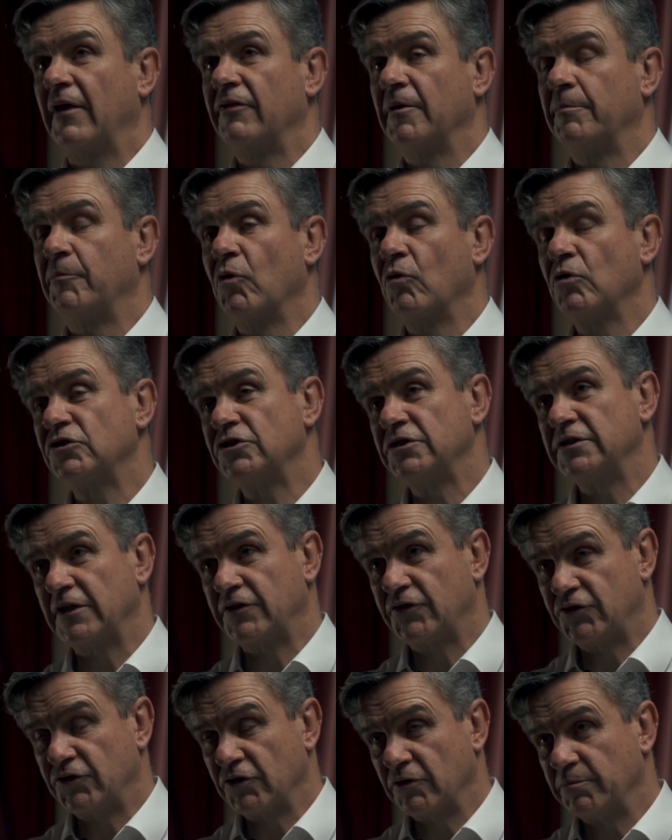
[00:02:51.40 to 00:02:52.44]
And the portion
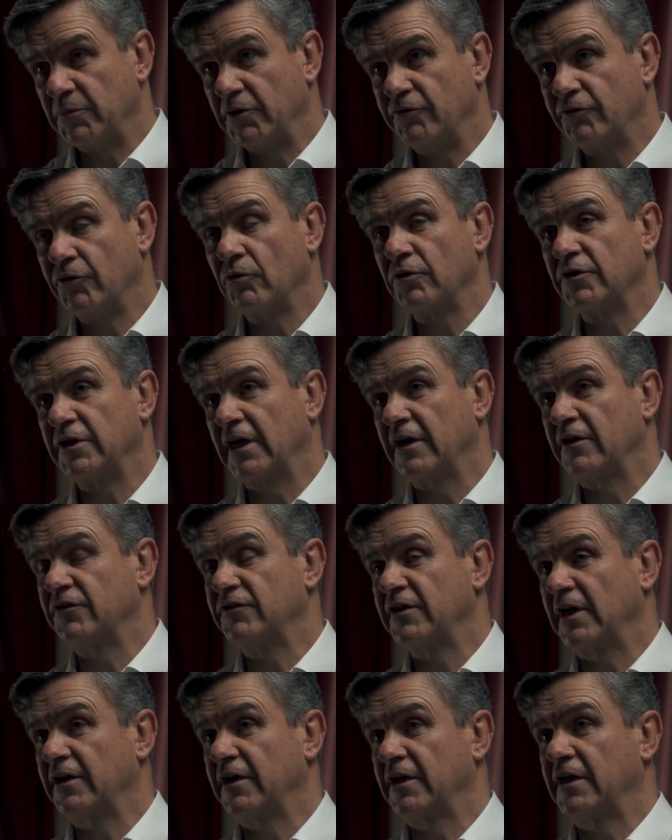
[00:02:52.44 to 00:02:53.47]
that's done before the
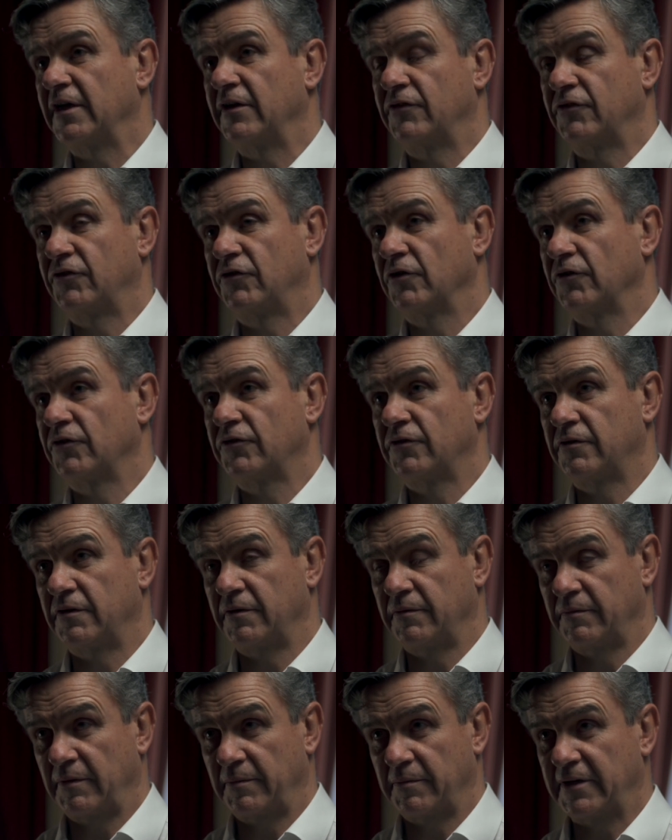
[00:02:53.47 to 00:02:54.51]
anaesthetic is just
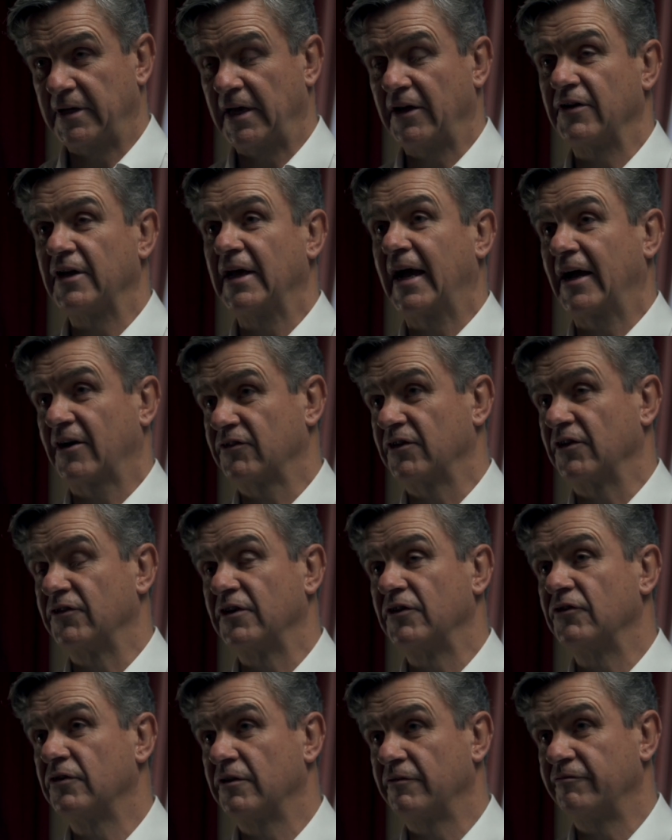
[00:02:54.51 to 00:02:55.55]
getting access
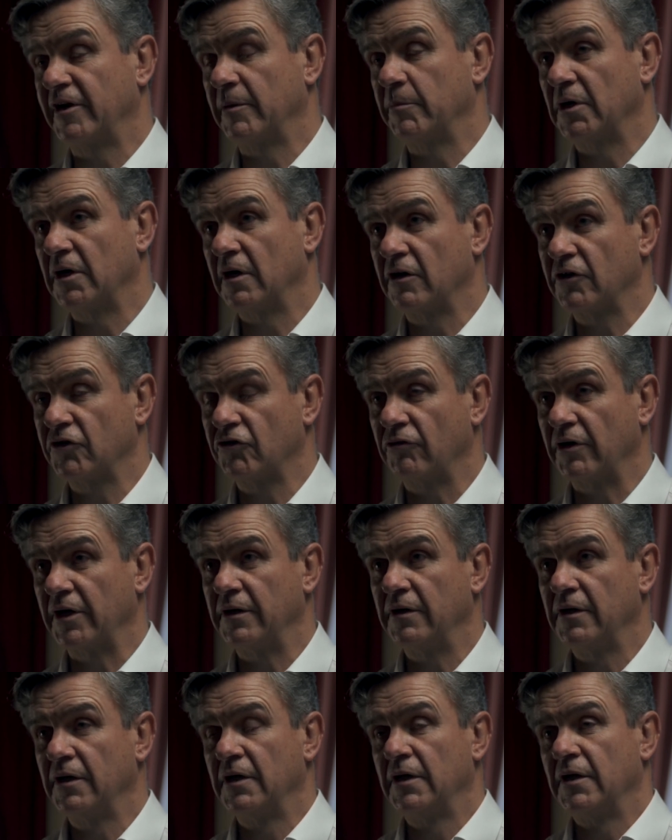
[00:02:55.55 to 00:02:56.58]
into the femoral artery.
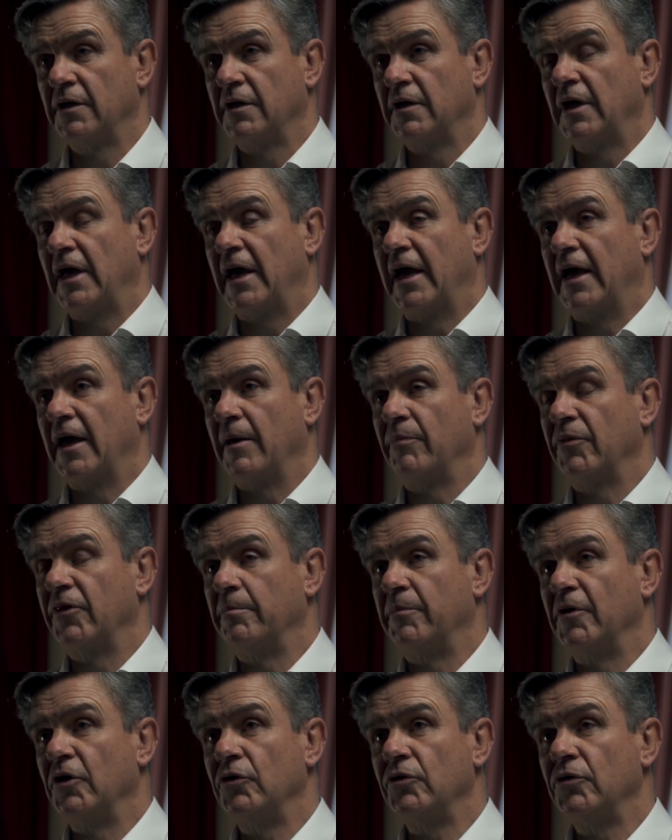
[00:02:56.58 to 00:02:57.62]
The
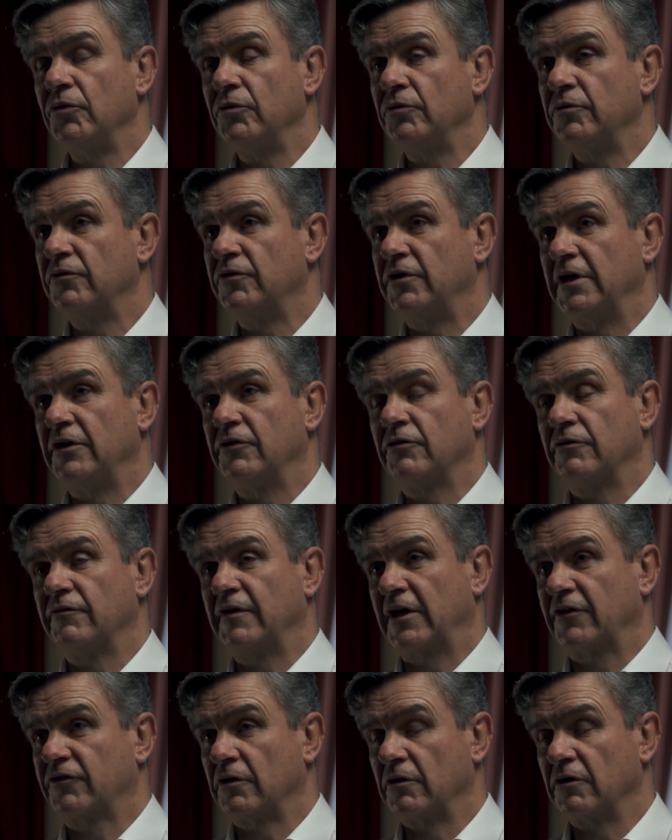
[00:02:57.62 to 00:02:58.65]
balloon, the
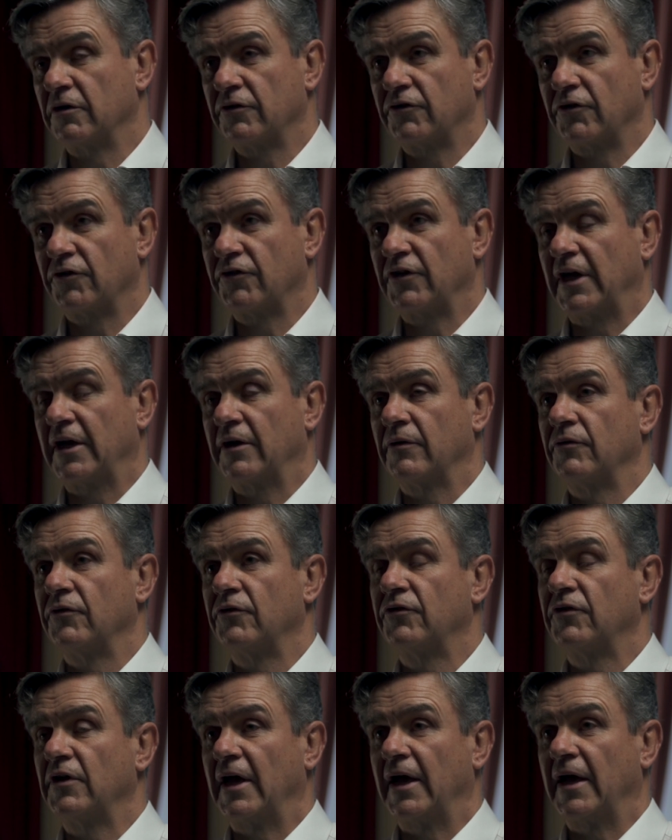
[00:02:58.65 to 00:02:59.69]
intravascular
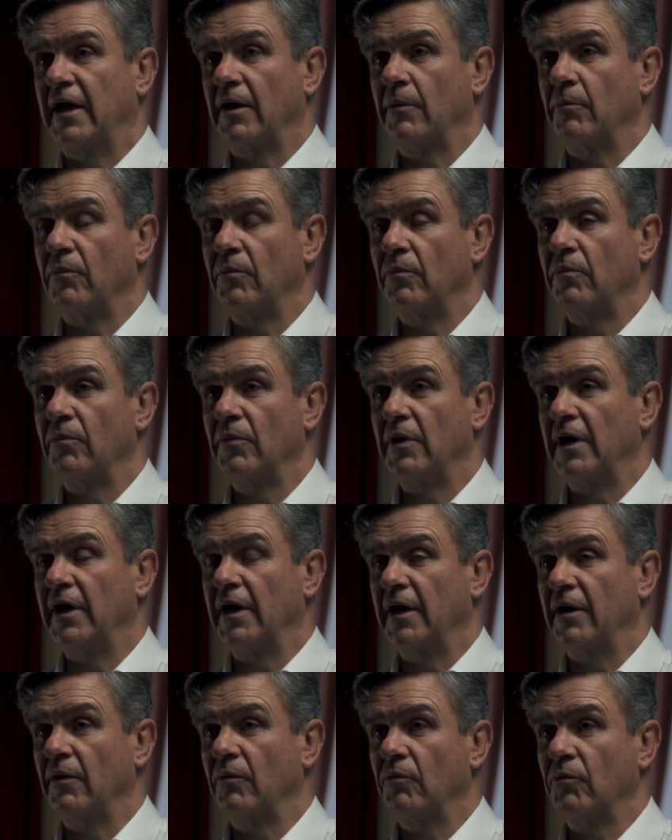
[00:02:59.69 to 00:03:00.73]
ultrasound
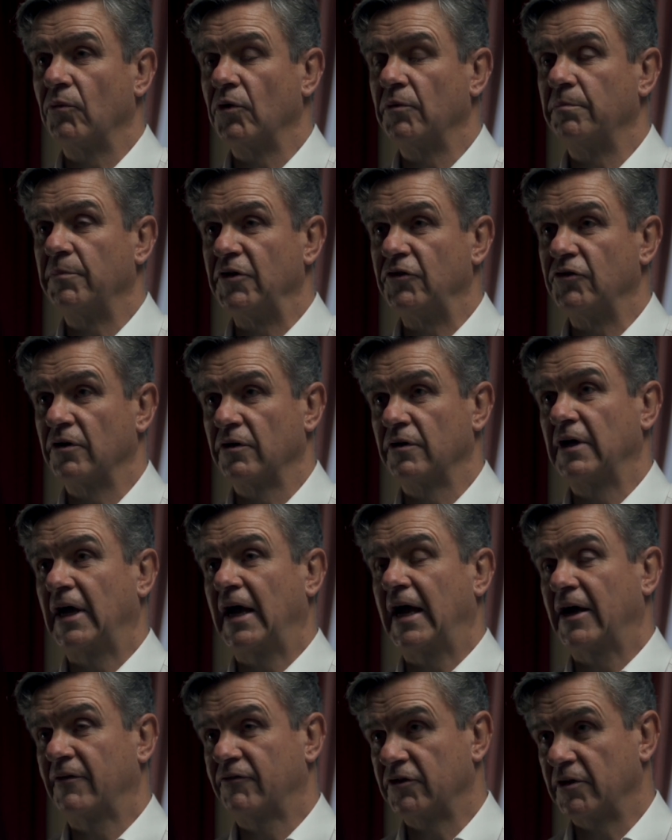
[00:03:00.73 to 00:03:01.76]
would be done
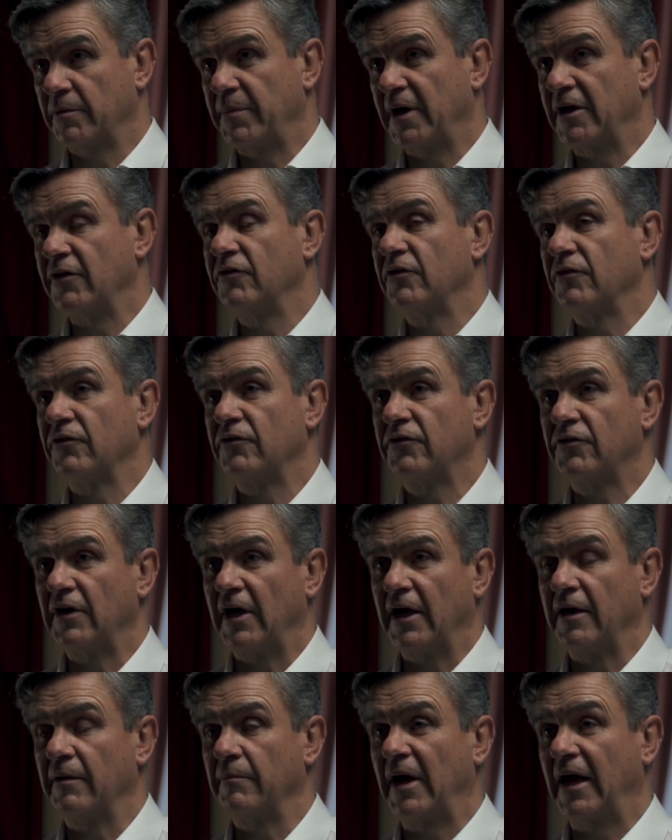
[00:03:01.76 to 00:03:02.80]
after the patients
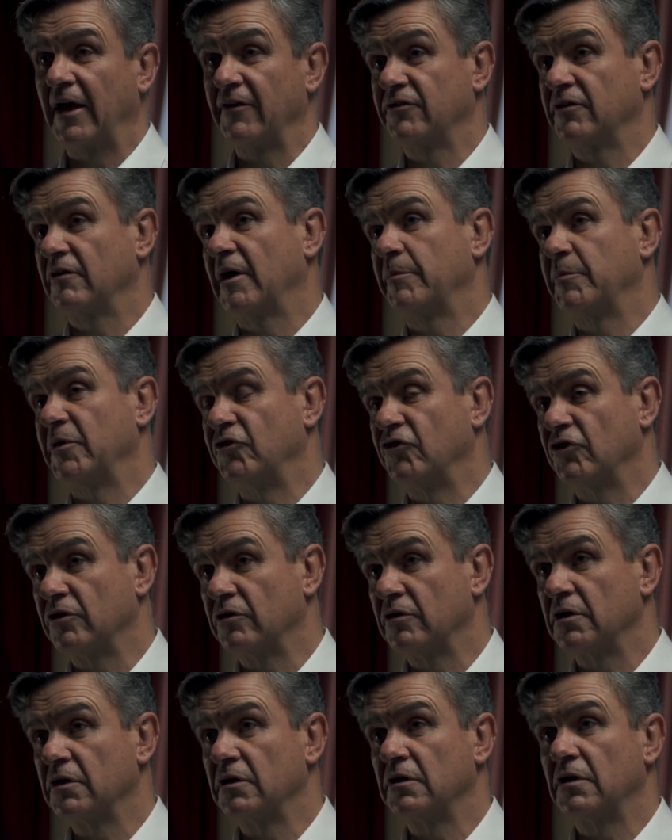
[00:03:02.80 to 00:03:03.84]
has their
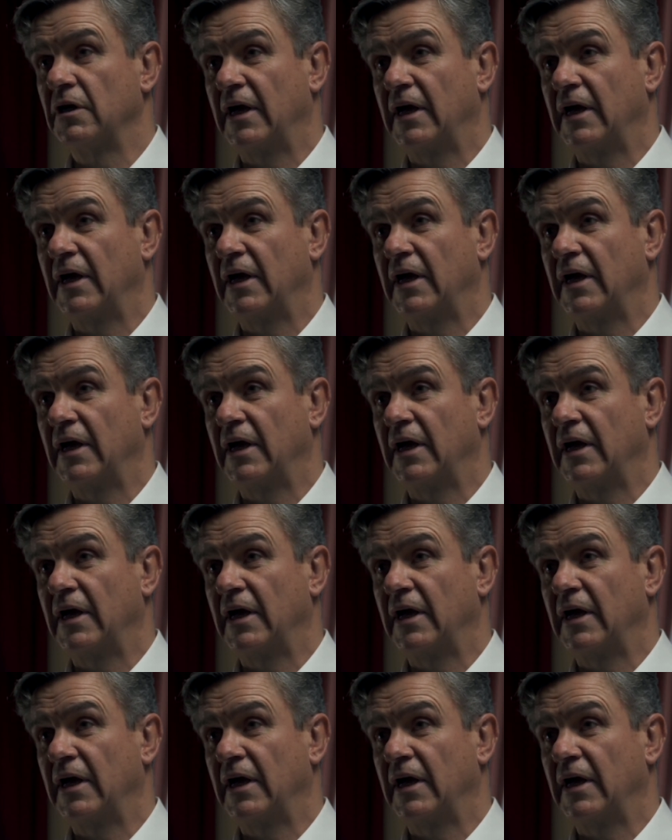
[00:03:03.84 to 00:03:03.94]
epidural